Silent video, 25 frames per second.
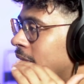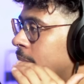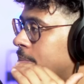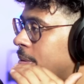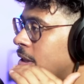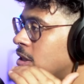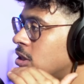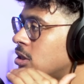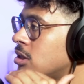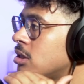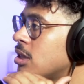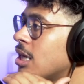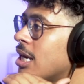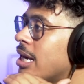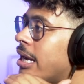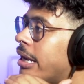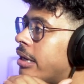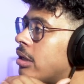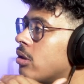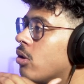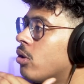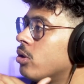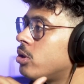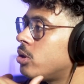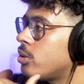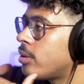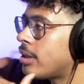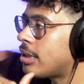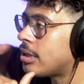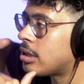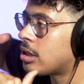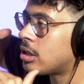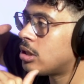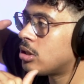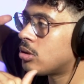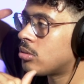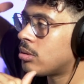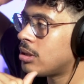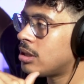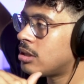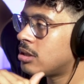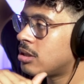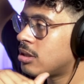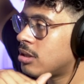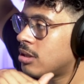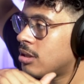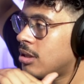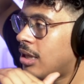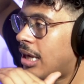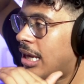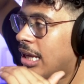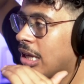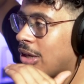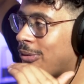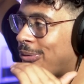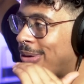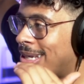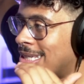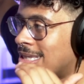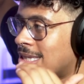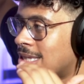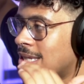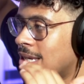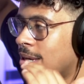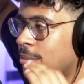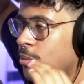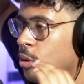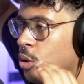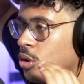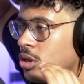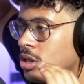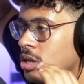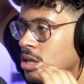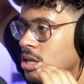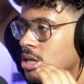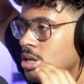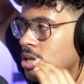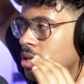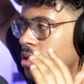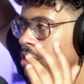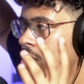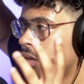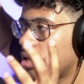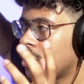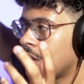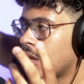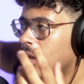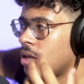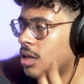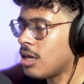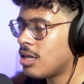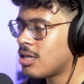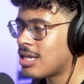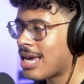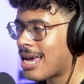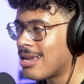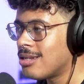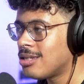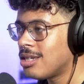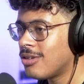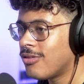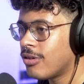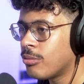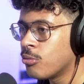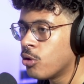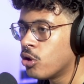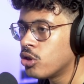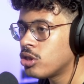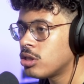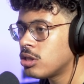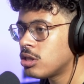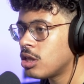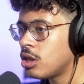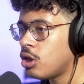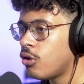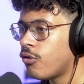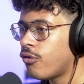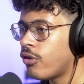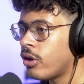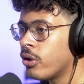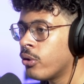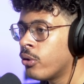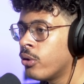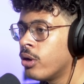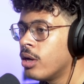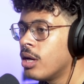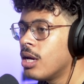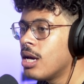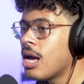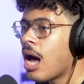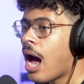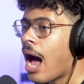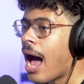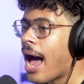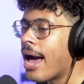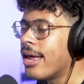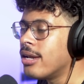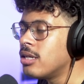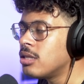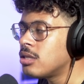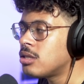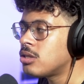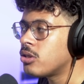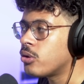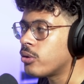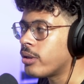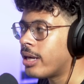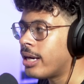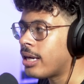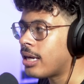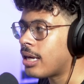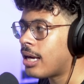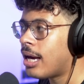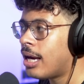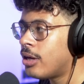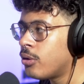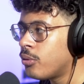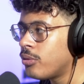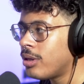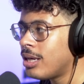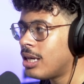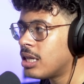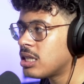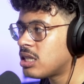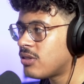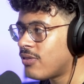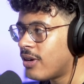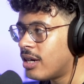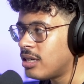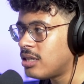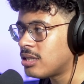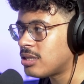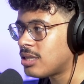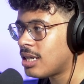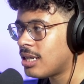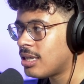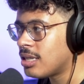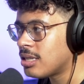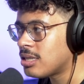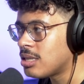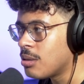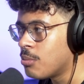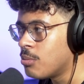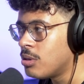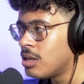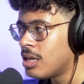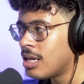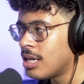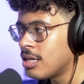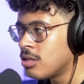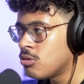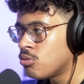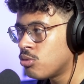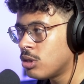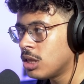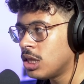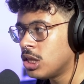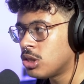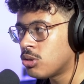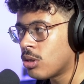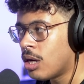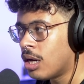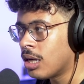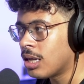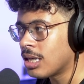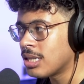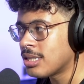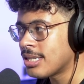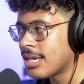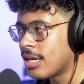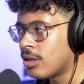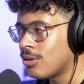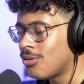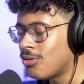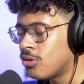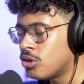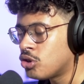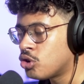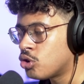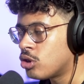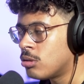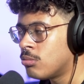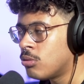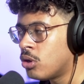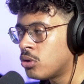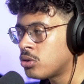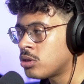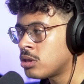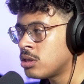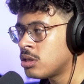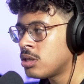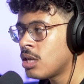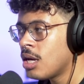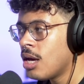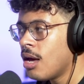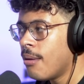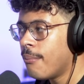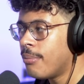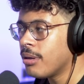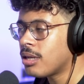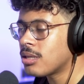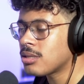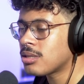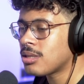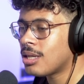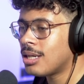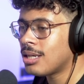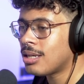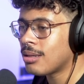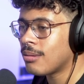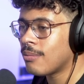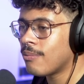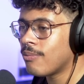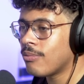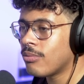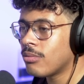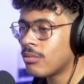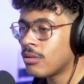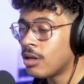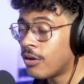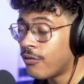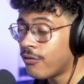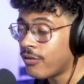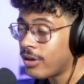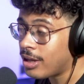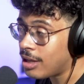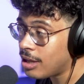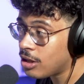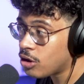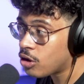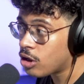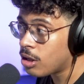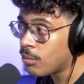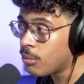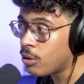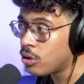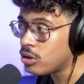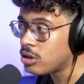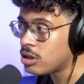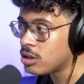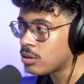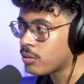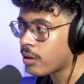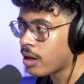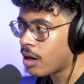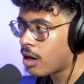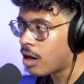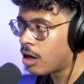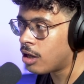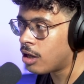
your inhibitions, it can also in- increase increase the emotions, the, the intensity of emotions yeah. that you feel. And so, like, I don't think it's fair to say that someone that is really drunk is telling you their true emotions because, like, they're feeling their emotions way